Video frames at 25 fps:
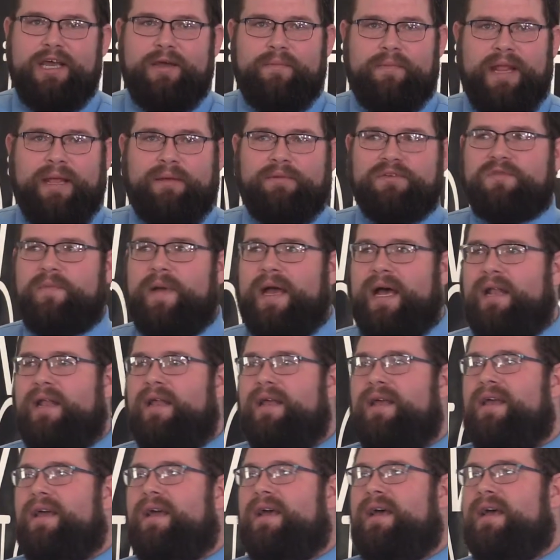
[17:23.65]
That was
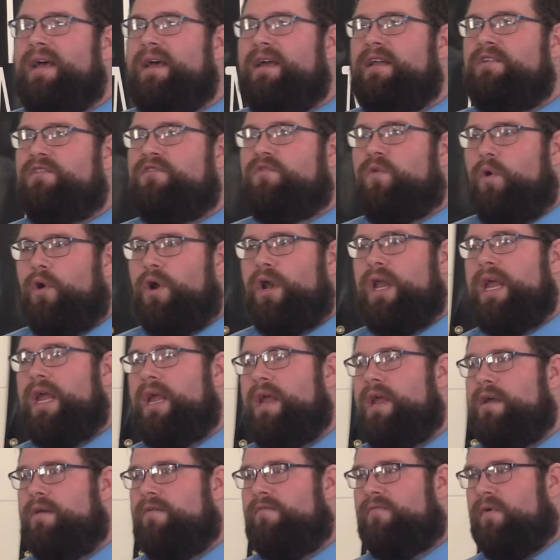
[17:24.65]
about
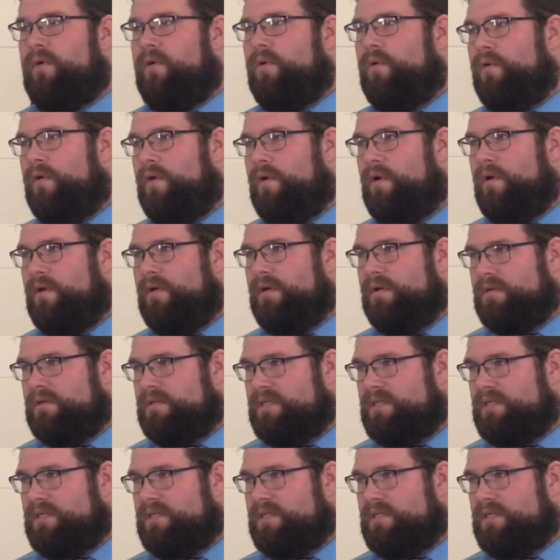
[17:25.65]
24